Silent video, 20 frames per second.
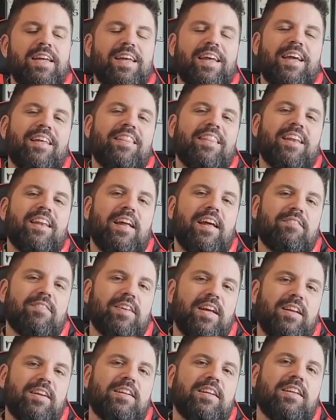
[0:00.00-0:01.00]
And then I've
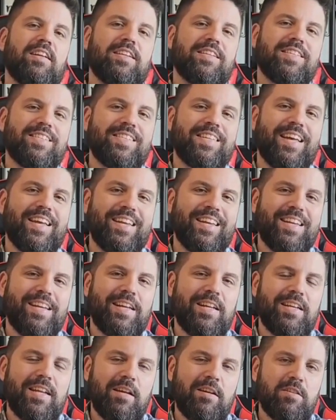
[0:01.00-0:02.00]
got an exciting
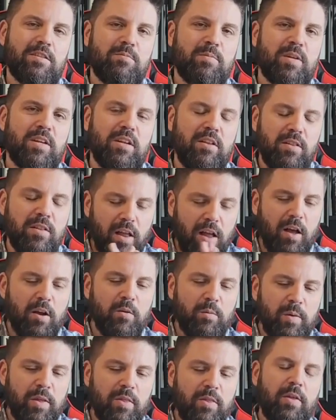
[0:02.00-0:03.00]
announcement along
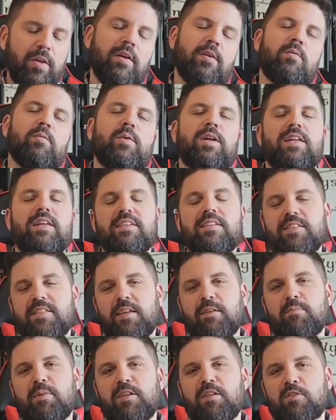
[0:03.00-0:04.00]
with what he
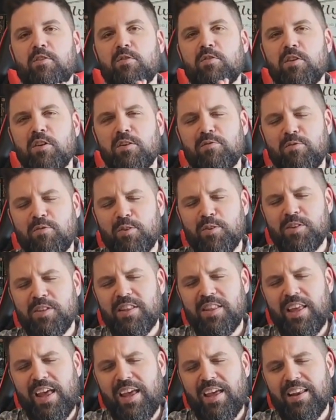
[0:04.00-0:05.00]
sent me. So look forward to
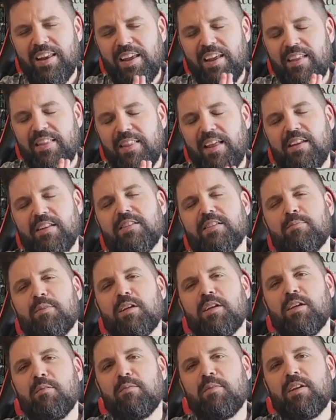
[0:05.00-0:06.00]
that. That is going to be
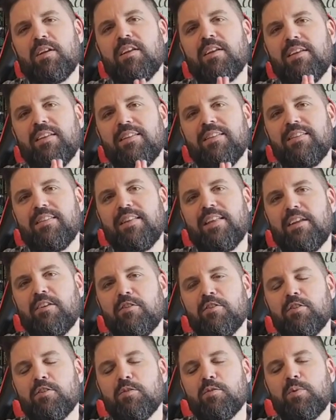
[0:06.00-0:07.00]
coming later
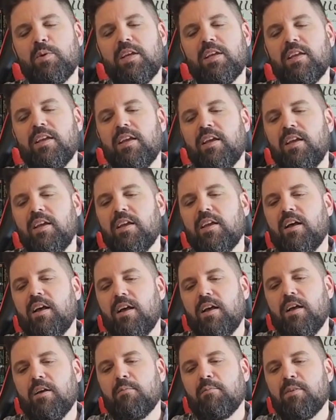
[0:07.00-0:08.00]
this week.
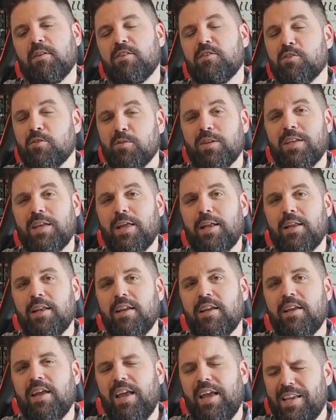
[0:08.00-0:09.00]
So get
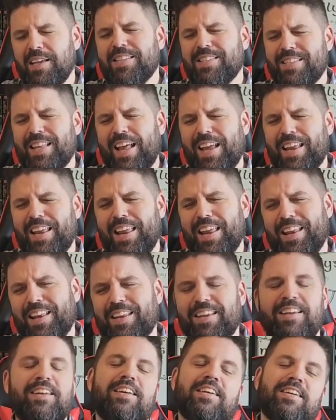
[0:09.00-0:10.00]
excited,
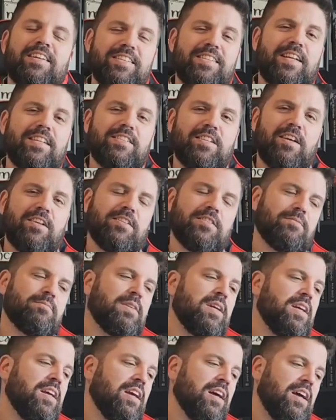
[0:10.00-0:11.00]
because that's awesome.
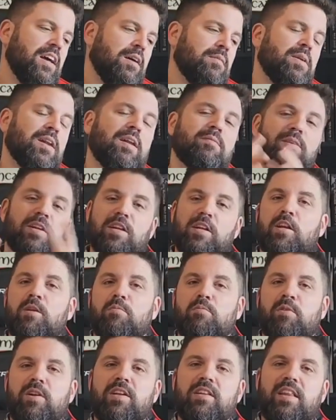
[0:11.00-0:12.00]
And I'm going to
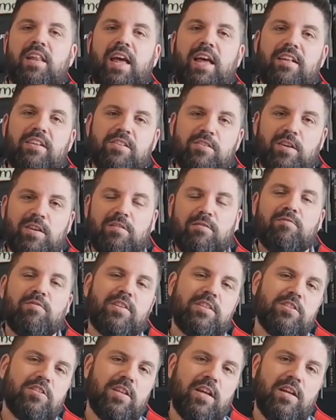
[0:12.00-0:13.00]
keep reading that so I can
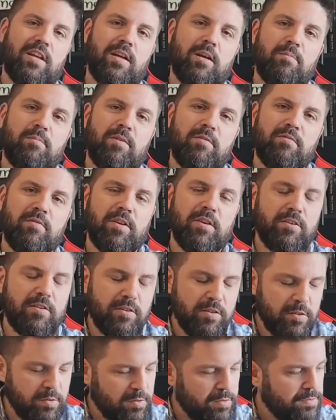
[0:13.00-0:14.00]
finish that up very
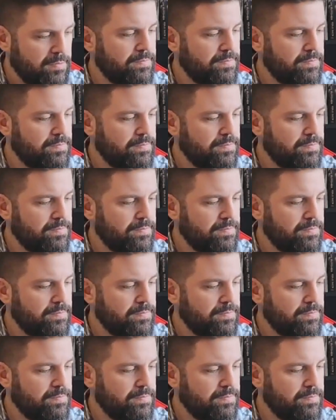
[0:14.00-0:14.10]
soon.